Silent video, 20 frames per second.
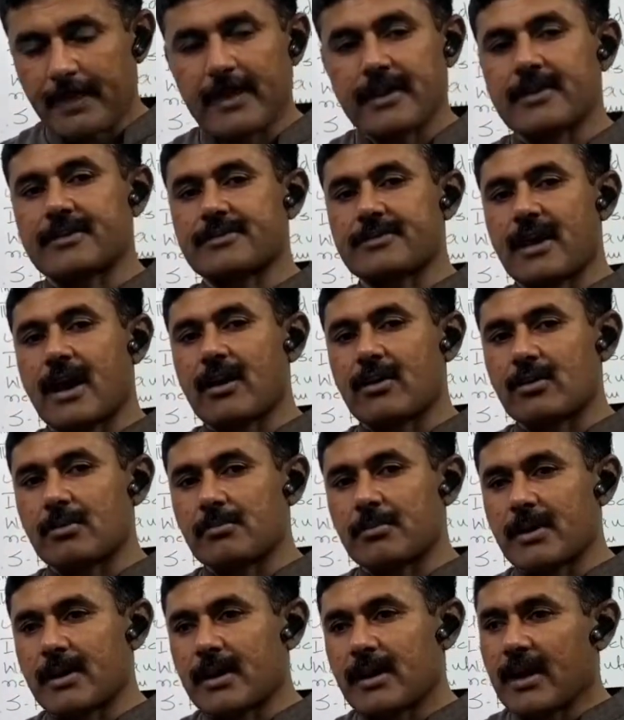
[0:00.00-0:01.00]
in a
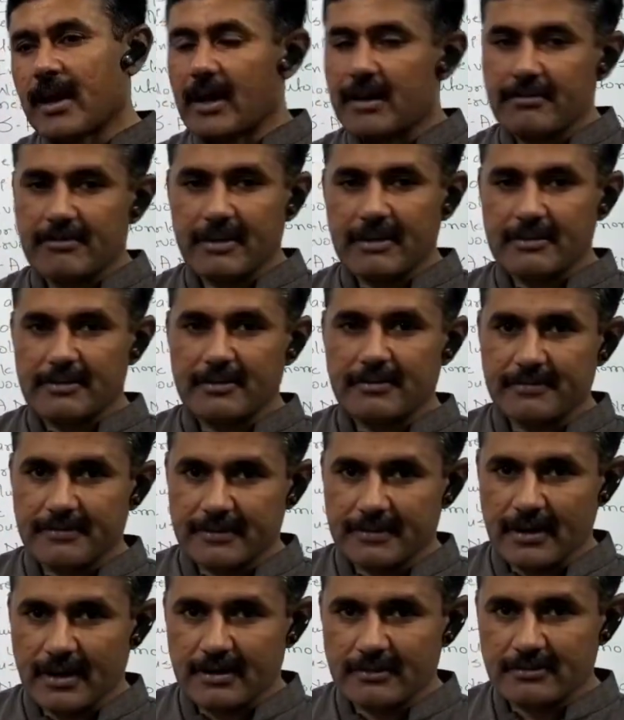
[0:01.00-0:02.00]
sarcomer and what
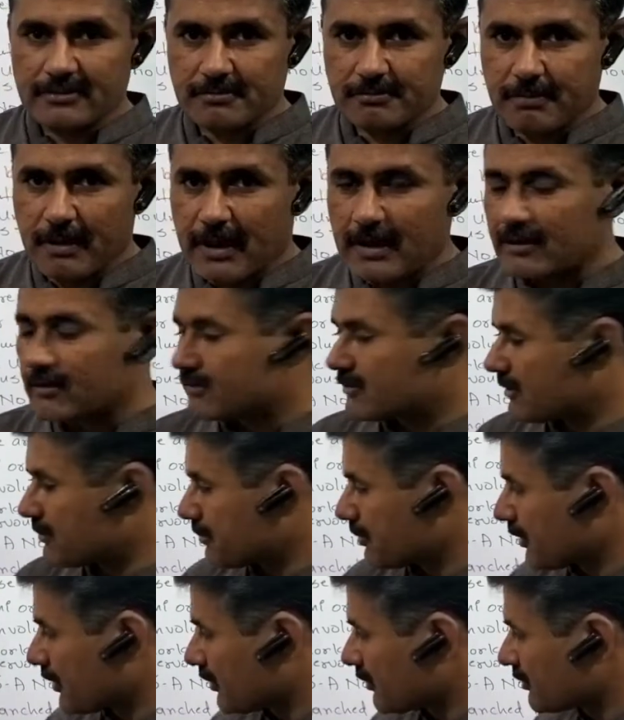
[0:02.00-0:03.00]
different kinds of bands they
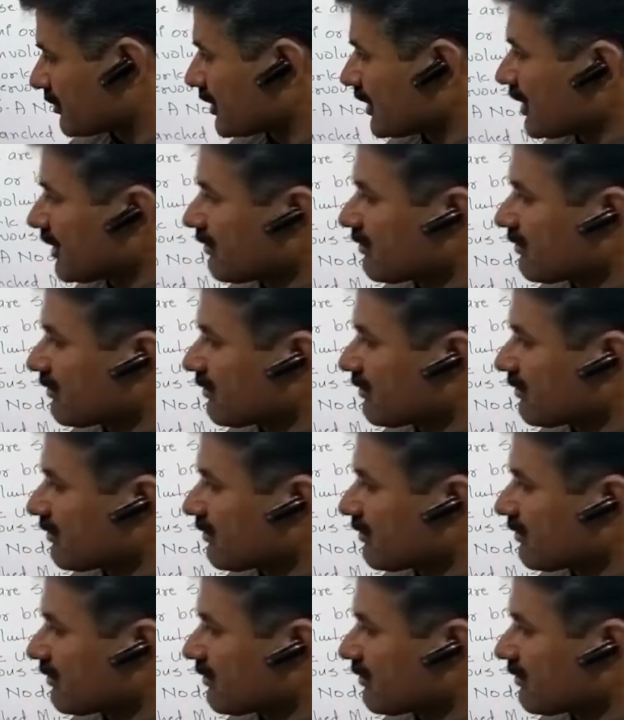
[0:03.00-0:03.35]
produce.